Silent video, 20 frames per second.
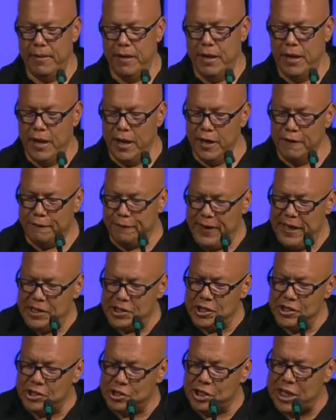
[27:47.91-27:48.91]
In
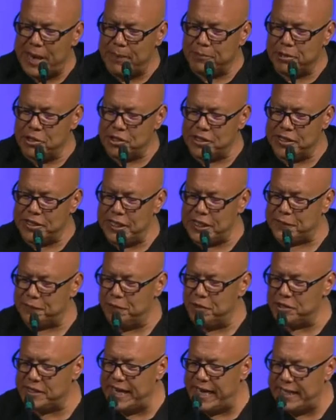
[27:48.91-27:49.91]
Ephesians chapter 6
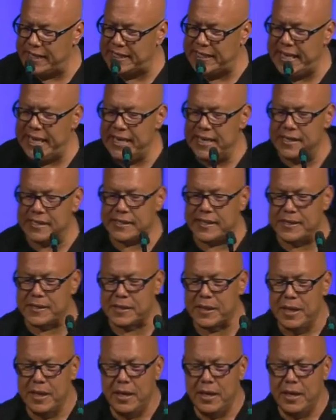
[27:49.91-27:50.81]
verse 18 it says